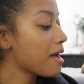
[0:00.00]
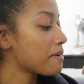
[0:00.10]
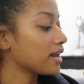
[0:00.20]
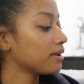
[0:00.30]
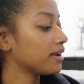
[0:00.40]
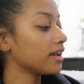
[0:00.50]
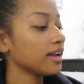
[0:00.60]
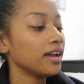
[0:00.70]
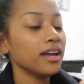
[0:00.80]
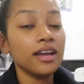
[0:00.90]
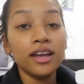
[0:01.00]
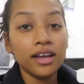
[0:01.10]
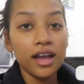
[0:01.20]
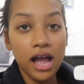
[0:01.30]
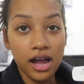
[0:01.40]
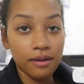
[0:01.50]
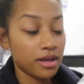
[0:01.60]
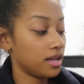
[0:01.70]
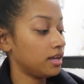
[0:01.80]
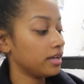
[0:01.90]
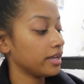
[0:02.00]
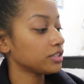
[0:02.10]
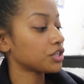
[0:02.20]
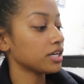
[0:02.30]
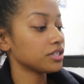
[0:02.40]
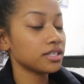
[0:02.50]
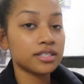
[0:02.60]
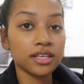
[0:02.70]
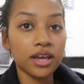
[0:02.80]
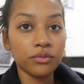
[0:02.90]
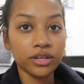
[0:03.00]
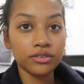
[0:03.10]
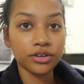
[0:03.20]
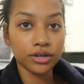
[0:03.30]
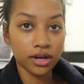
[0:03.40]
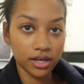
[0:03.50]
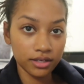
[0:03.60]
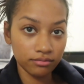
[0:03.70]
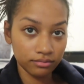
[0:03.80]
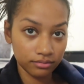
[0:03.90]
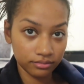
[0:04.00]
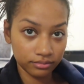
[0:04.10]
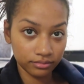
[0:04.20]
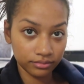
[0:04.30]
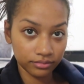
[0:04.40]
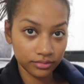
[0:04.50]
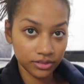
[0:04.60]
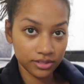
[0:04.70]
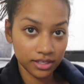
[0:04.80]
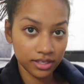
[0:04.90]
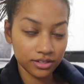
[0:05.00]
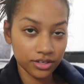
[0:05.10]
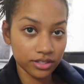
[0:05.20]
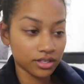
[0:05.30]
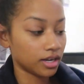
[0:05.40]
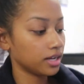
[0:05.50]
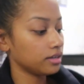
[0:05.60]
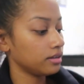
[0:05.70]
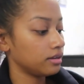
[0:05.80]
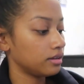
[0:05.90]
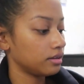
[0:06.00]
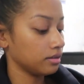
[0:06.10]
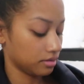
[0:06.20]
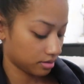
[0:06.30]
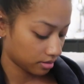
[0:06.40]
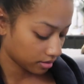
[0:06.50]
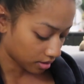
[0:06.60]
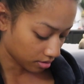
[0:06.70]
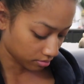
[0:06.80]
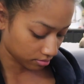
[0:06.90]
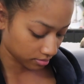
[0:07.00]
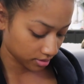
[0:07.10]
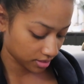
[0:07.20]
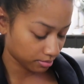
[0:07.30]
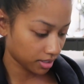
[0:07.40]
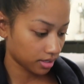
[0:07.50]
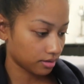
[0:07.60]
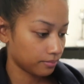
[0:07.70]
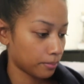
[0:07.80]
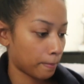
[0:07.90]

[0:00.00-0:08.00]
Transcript: But anyway, um, it charges and when you turn it on, you see it turns on. Oh, spinning.